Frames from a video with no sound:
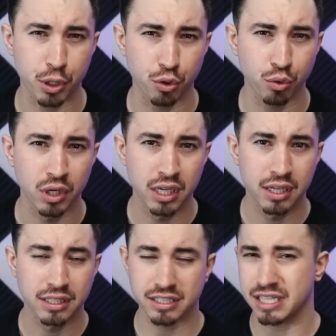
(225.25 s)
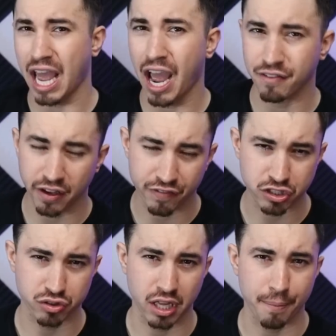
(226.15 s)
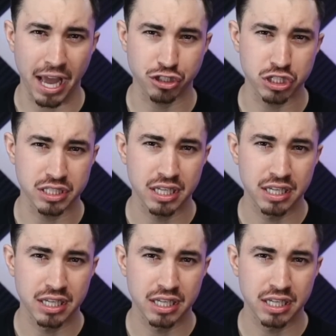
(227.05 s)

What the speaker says: who doesn't have the official set of matches,